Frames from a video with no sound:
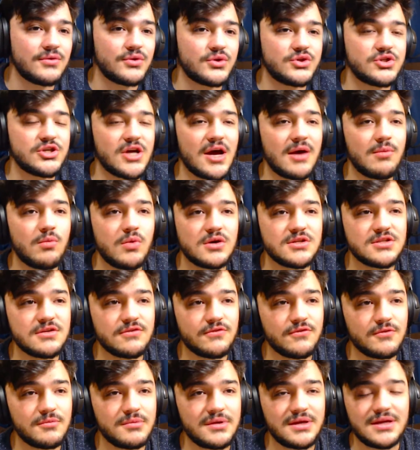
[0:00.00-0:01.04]
Job wasn't
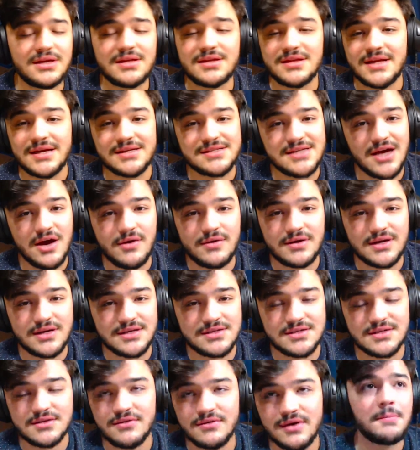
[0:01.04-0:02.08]
for me. That's how it
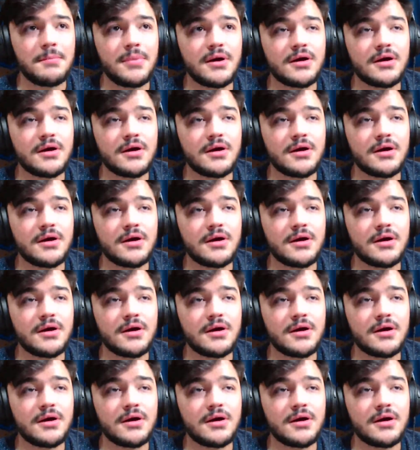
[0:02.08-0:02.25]
ended, right?